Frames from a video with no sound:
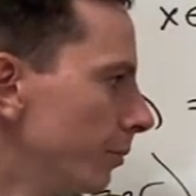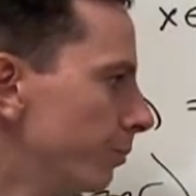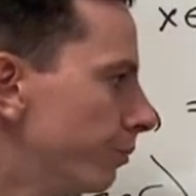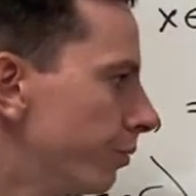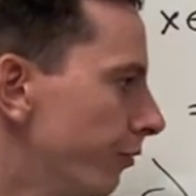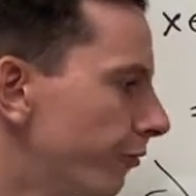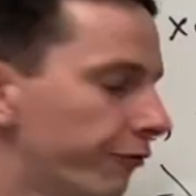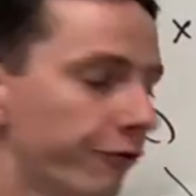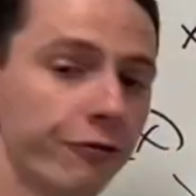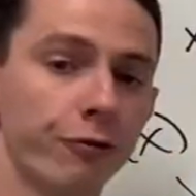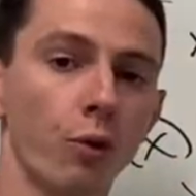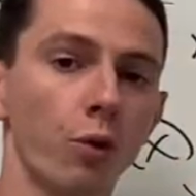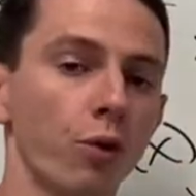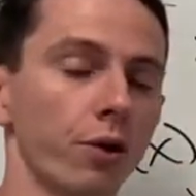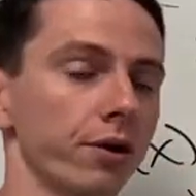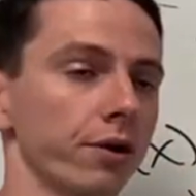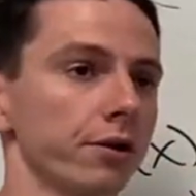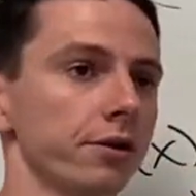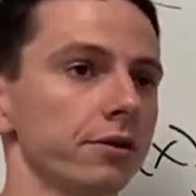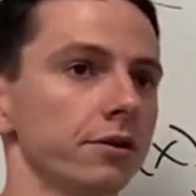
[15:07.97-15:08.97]

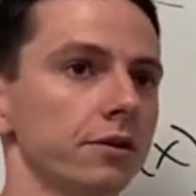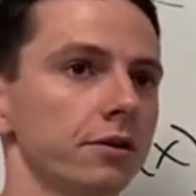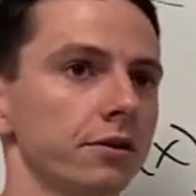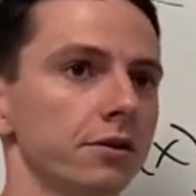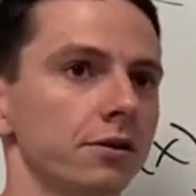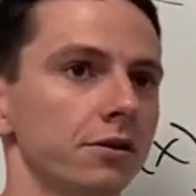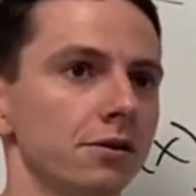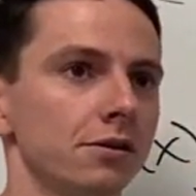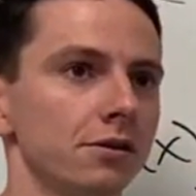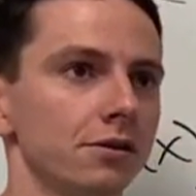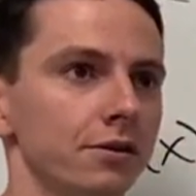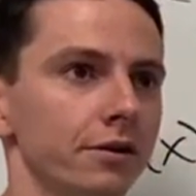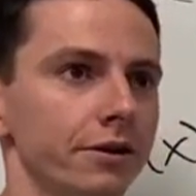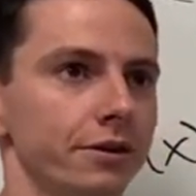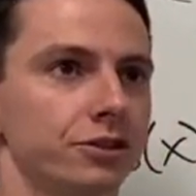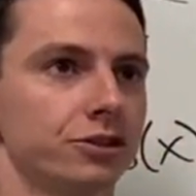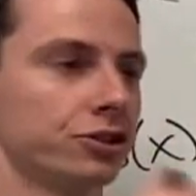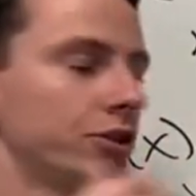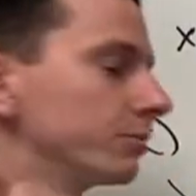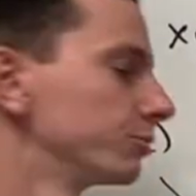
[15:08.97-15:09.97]
before
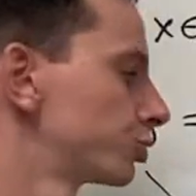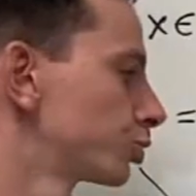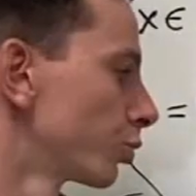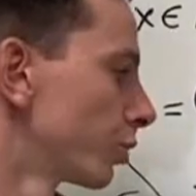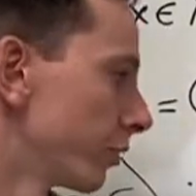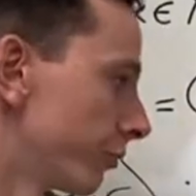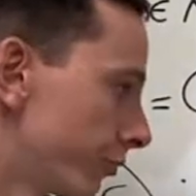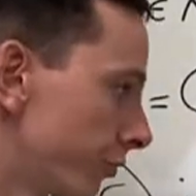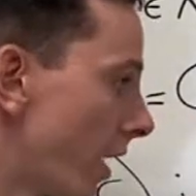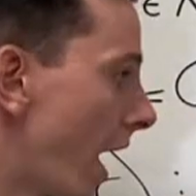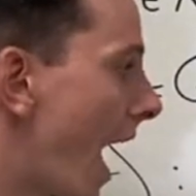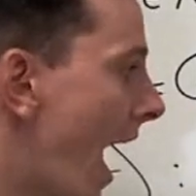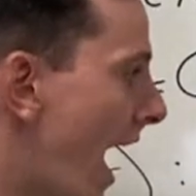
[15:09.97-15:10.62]
some sort of